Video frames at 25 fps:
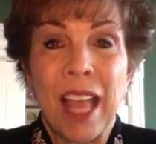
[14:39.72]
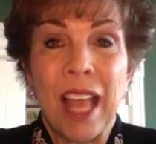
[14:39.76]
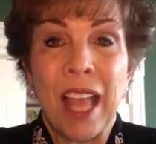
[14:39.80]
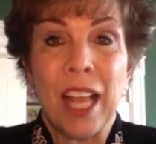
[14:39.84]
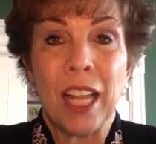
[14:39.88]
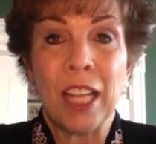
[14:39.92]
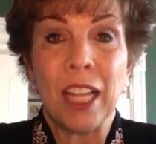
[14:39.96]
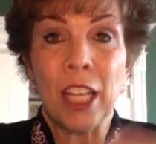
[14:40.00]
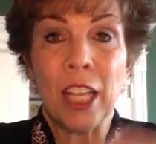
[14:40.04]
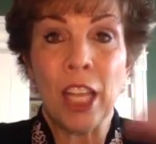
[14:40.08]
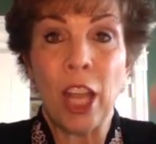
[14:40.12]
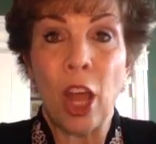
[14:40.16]

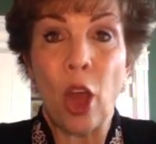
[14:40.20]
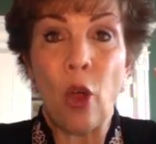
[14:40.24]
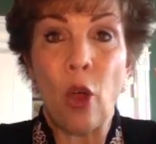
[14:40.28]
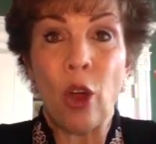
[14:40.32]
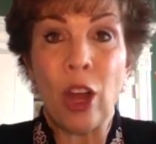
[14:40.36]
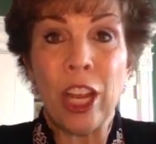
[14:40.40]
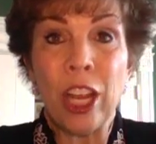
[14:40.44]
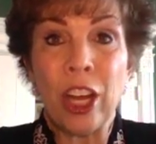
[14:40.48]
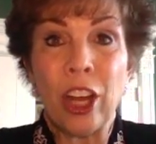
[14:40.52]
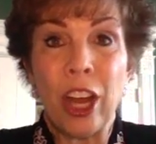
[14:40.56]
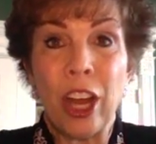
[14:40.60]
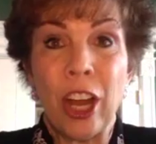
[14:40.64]
Lower
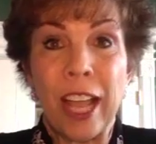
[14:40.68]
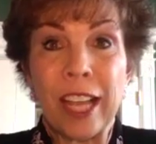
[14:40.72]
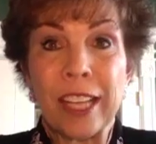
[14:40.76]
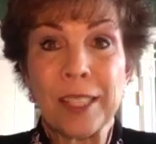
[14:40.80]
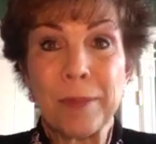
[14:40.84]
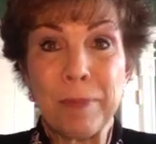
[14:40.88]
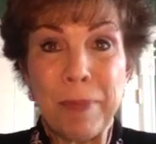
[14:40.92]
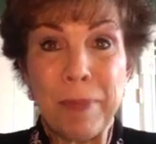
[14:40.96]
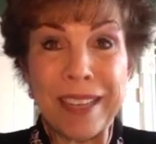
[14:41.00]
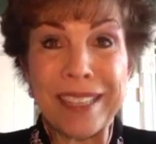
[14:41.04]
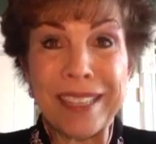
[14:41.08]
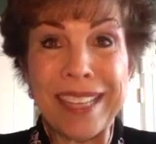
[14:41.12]
your
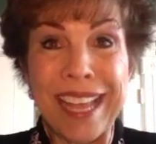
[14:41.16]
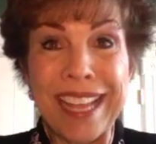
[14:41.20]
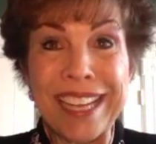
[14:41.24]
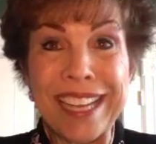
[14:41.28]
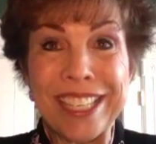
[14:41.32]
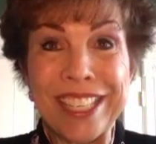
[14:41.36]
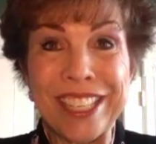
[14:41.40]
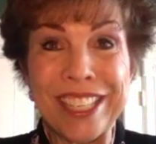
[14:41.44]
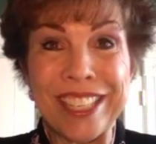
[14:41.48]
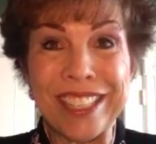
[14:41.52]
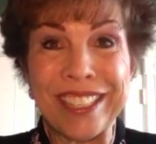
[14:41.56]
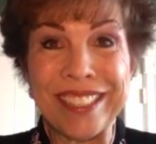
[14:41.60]

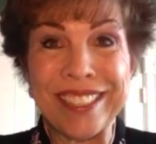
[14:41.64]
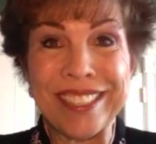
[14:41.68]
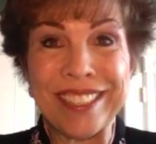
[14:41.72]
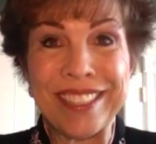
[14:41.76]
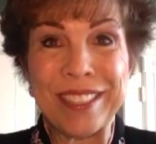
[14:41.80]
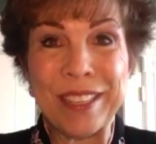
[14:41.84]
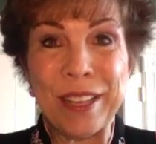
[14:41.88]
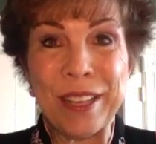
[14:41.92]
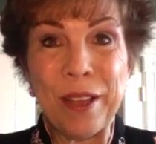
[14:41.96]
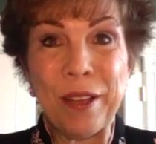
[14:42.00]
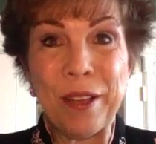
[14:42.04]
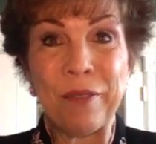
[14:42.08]

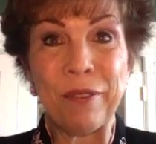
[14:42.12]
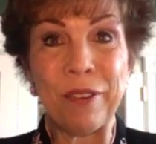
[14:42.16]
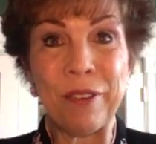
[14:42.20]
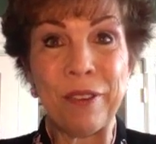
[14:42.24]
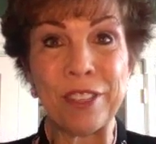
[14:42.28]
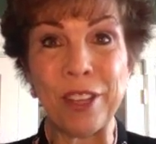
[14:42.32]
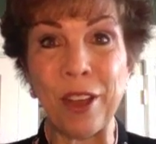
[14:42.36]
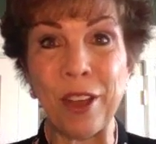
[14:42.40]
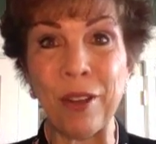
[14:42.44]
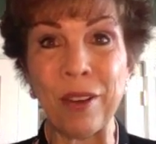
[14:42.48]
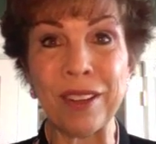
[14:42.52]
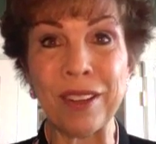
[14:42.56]
expectations for
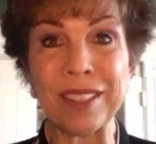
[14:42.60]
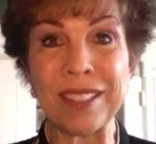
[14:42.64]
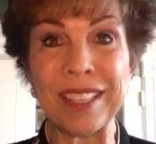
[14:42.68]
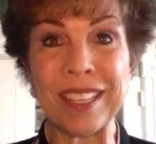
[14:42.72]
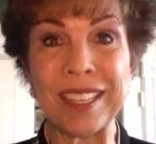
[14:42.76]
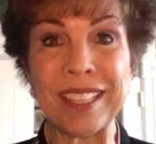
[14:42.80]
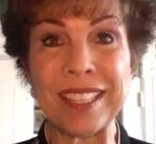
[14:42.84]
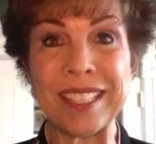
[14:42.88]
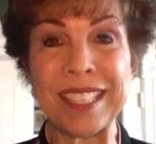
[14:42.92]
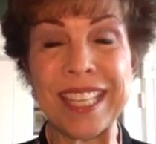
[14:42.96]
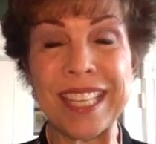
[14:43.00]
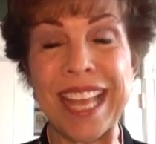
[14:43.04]
total
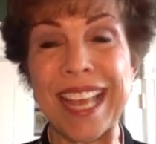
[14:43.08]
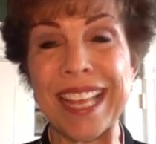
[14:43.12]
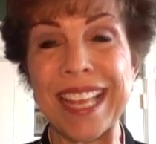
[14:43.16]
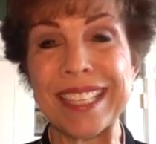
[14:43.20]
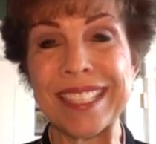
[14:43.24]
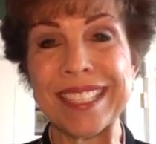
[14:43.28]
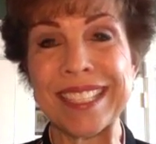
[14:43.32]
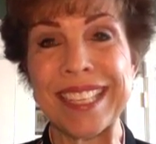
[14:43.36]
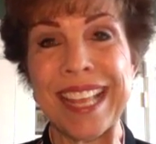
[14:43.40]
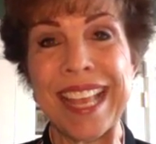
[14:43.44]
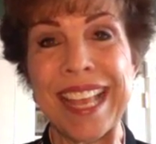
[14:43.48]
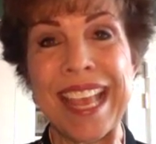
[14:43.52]

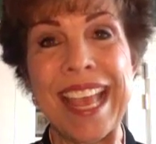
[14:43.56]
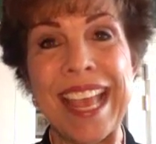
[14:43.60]
success.